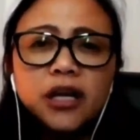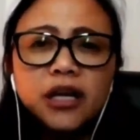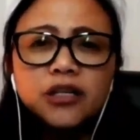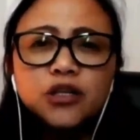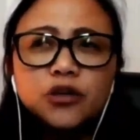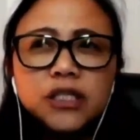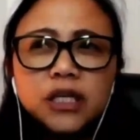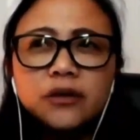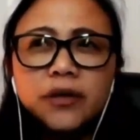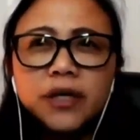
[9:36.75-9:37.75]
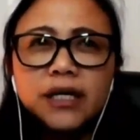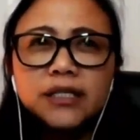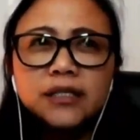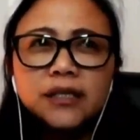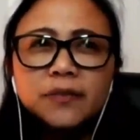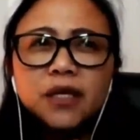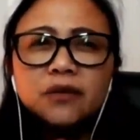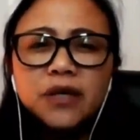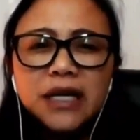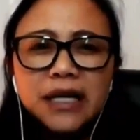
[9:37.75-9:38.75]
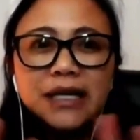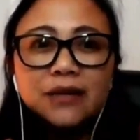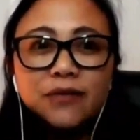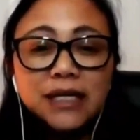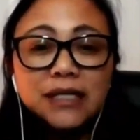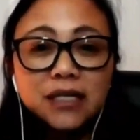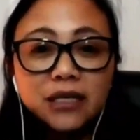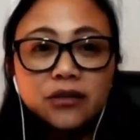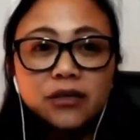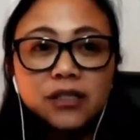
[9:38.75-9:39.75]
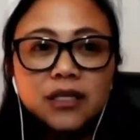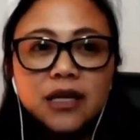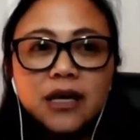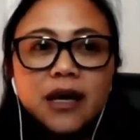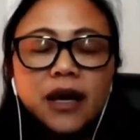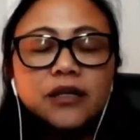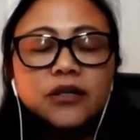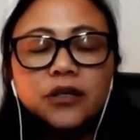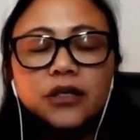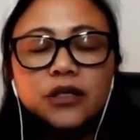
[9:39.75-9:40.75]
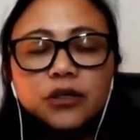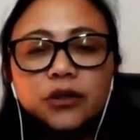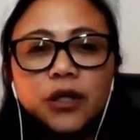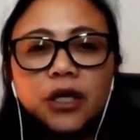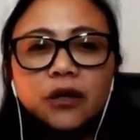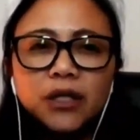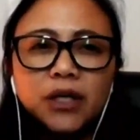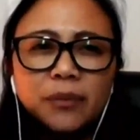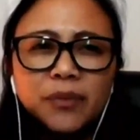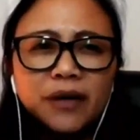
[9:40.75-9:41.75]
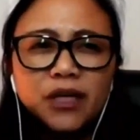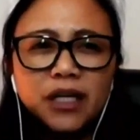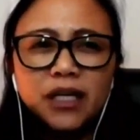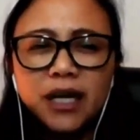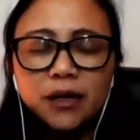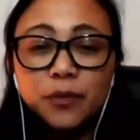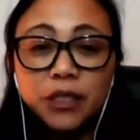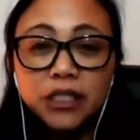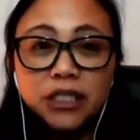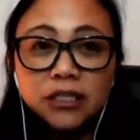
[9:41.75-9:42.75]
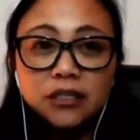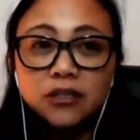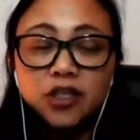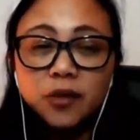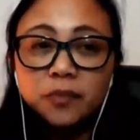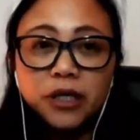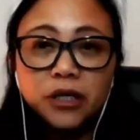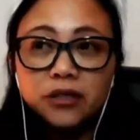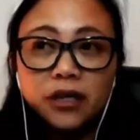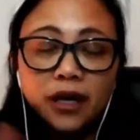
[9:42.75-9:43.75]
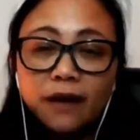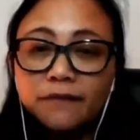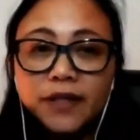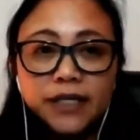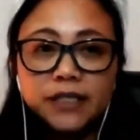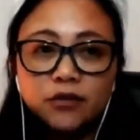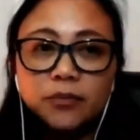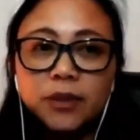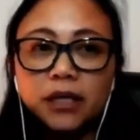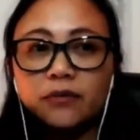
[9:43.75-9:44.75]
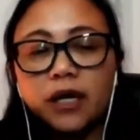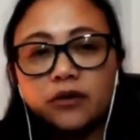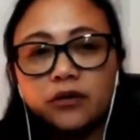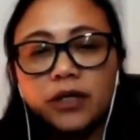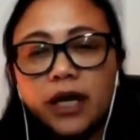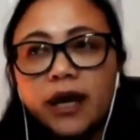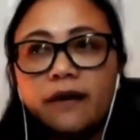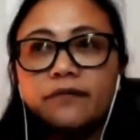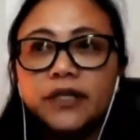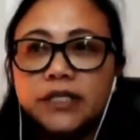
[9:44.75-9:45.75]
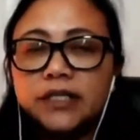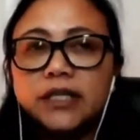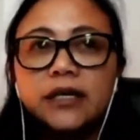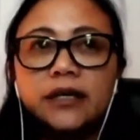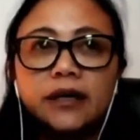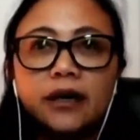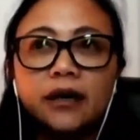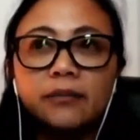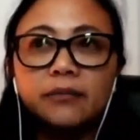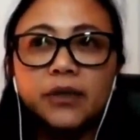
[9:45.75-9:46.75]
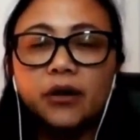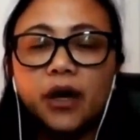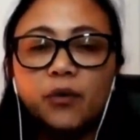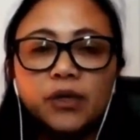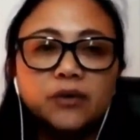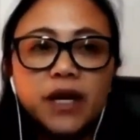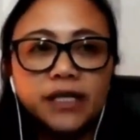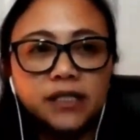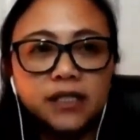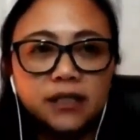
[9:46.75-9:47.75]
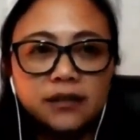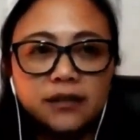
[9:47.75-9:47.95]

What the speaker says: you consider it as something really, really serious, and you think, well, I'm never going to get a British citizenship because I have this criminal record, I have this, you know, I was arrested